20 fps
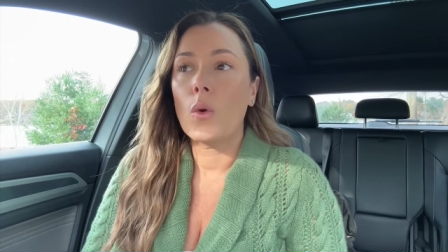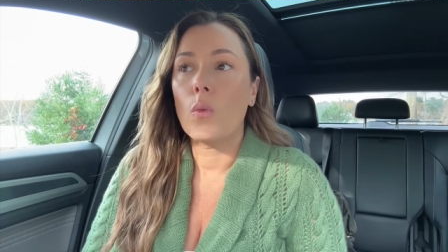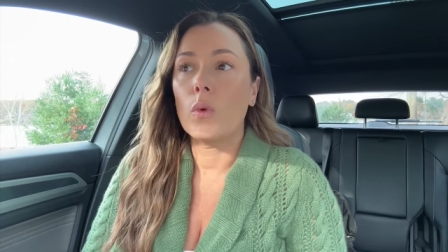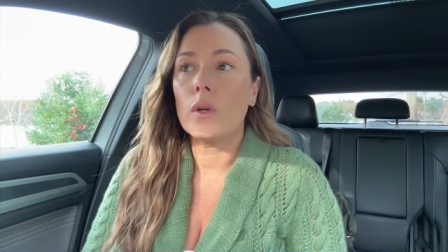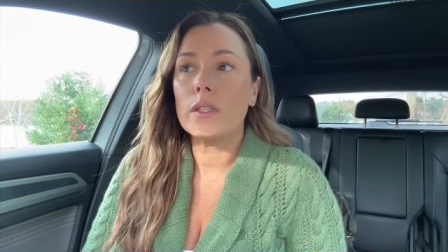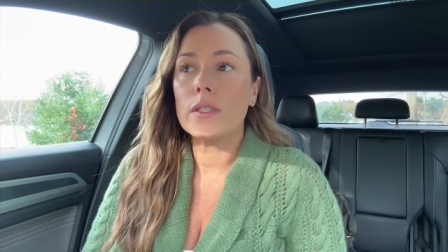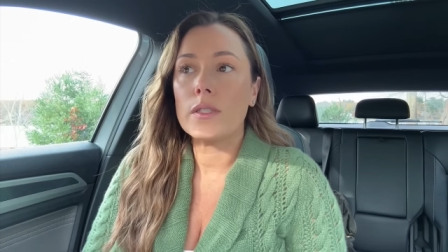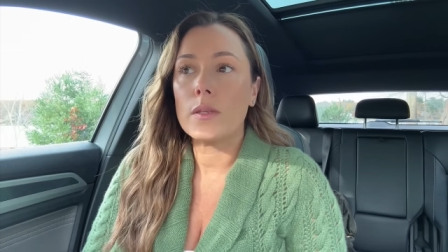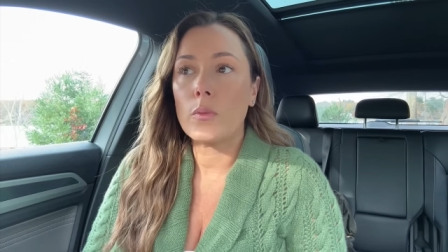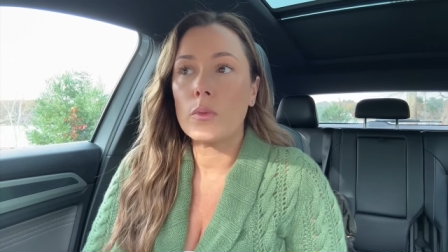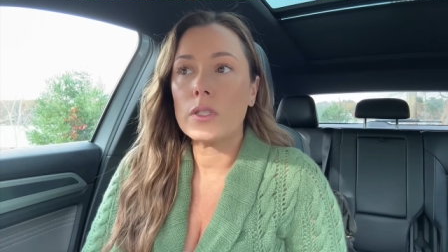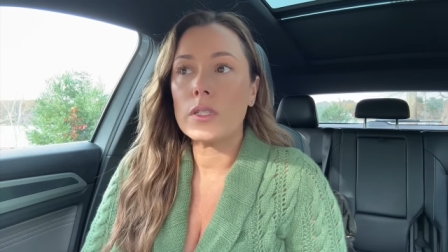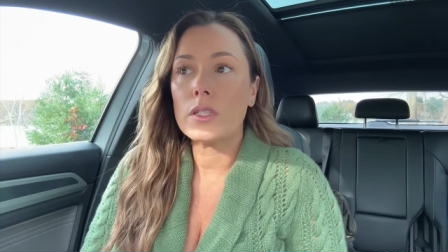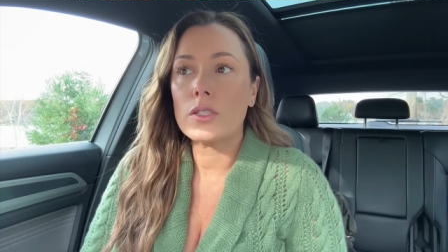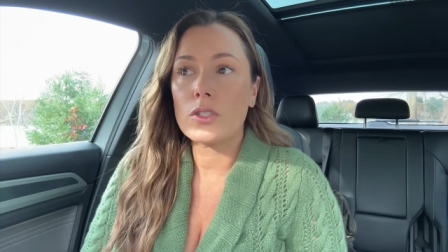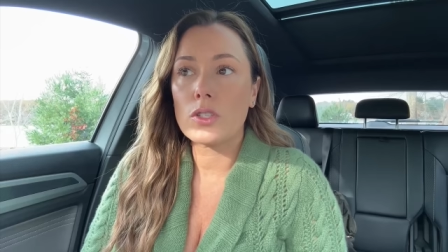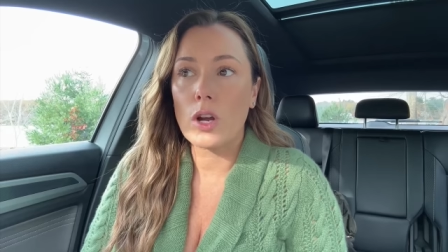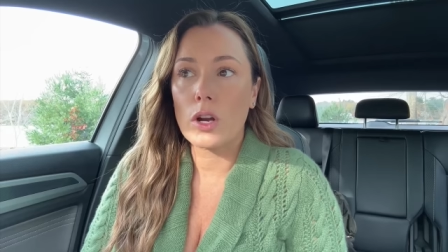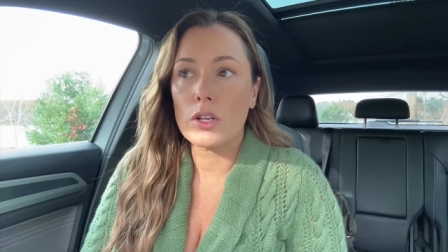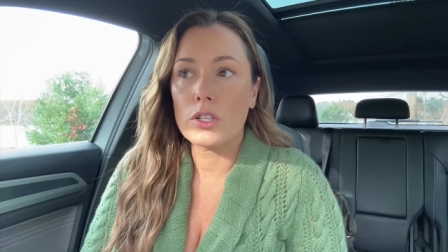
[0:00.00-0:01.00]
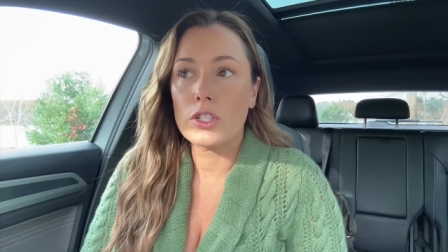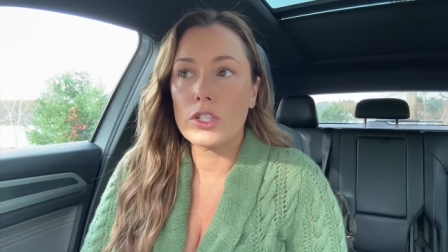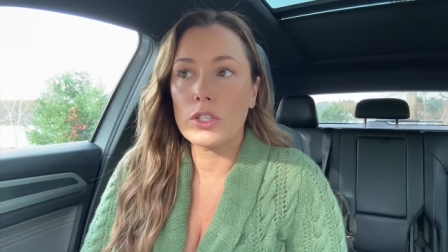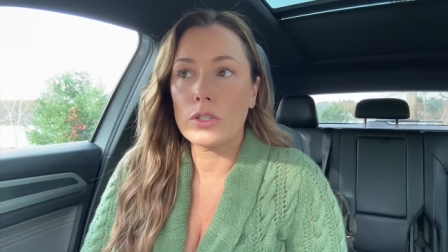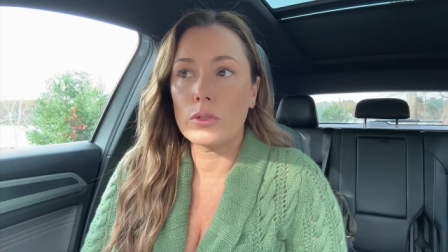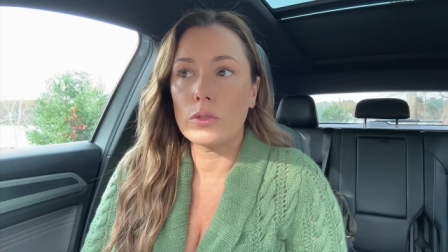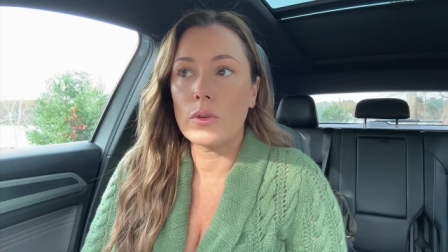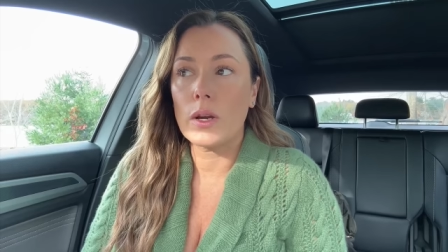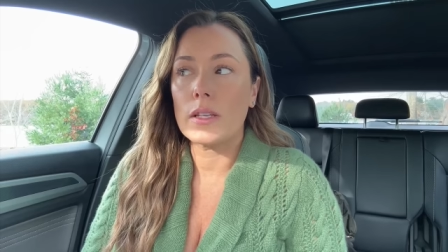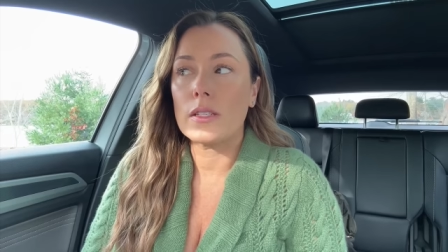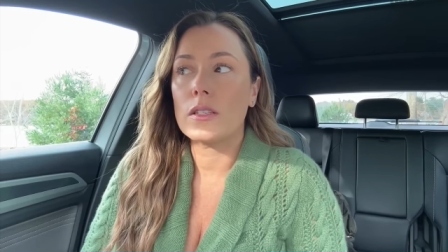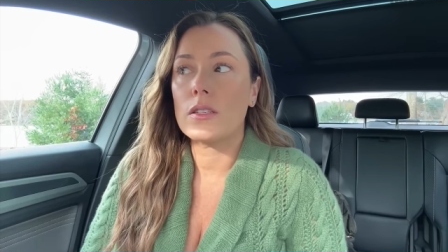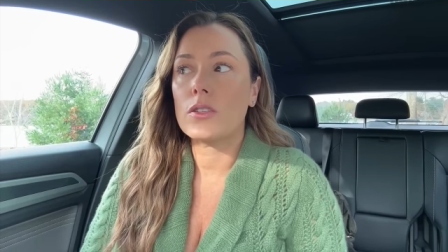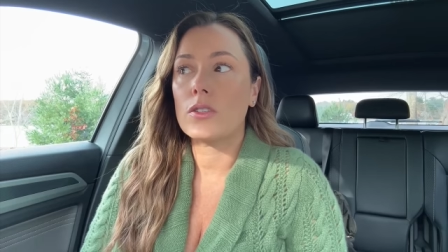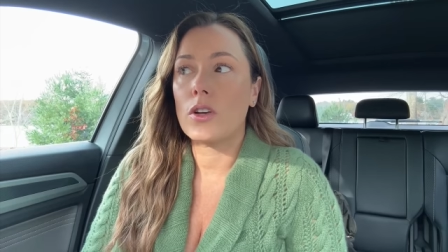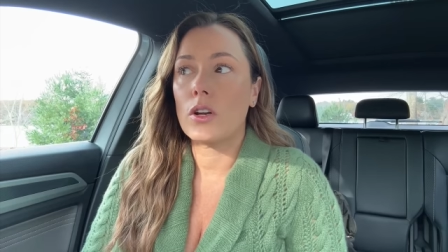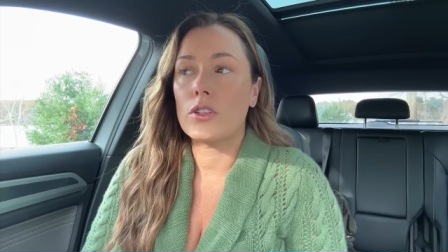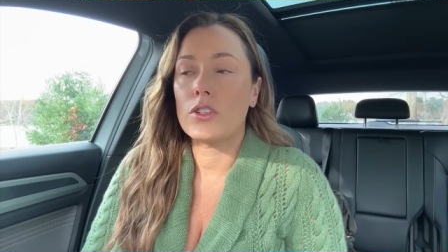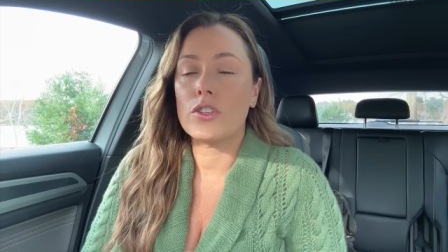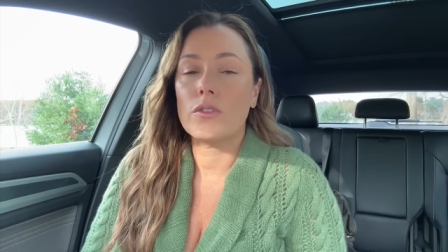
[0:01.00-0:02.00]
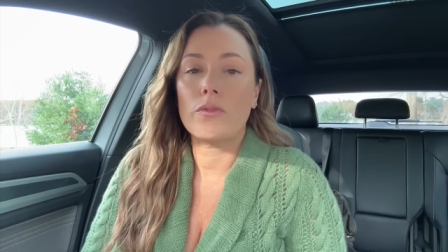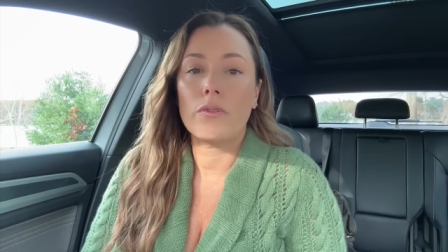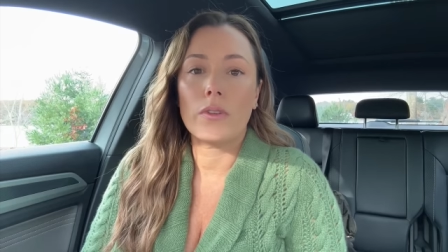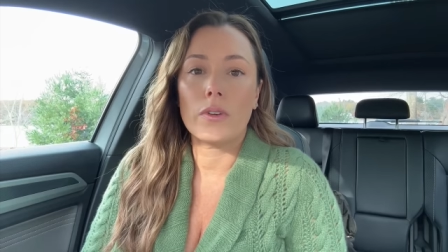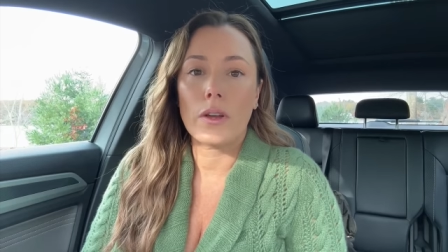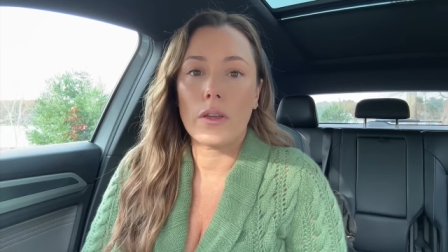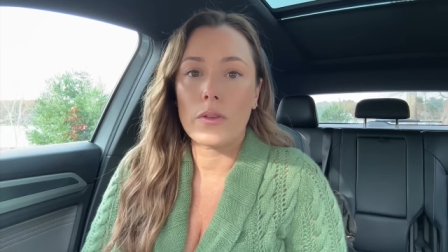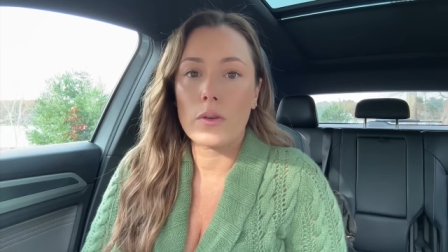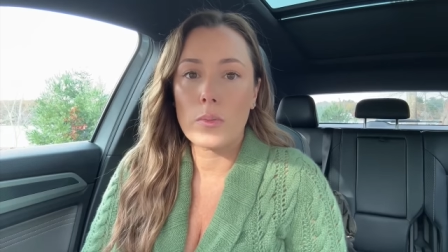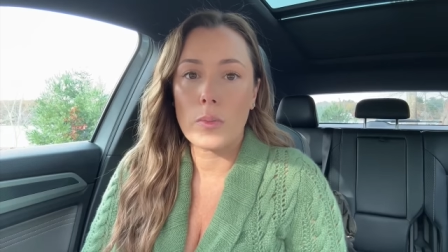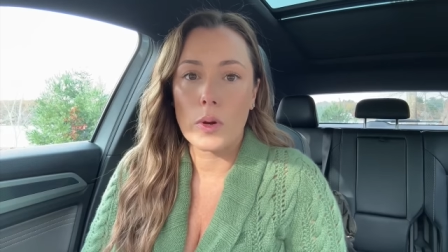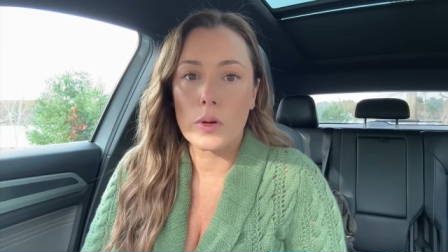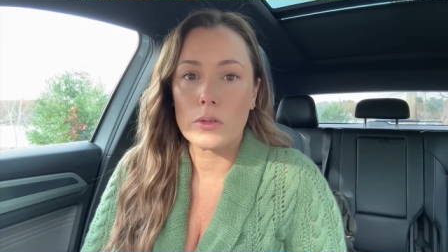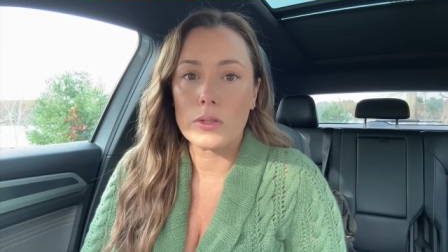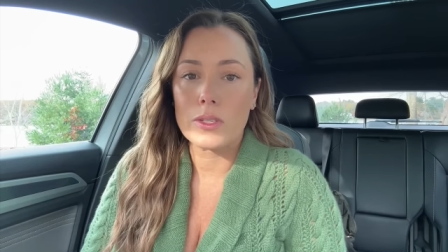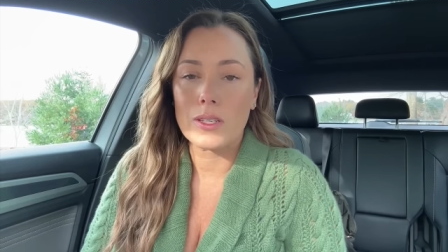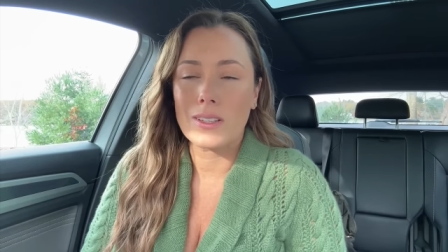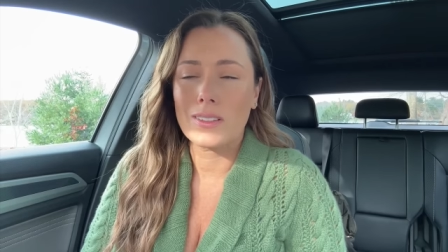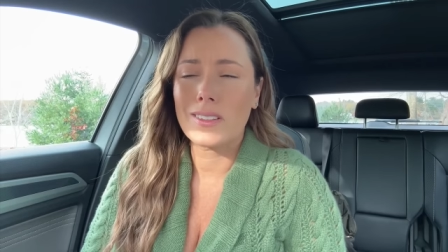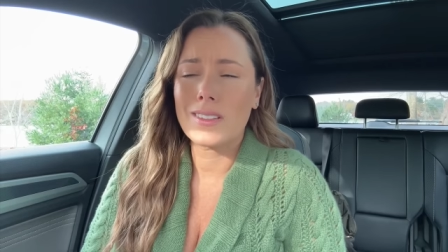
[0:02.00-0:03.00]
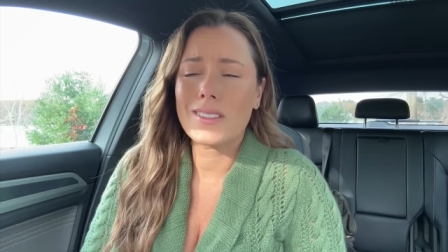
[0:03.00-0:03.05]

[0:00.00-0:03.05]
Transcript: When someone discards you and discards you for another person,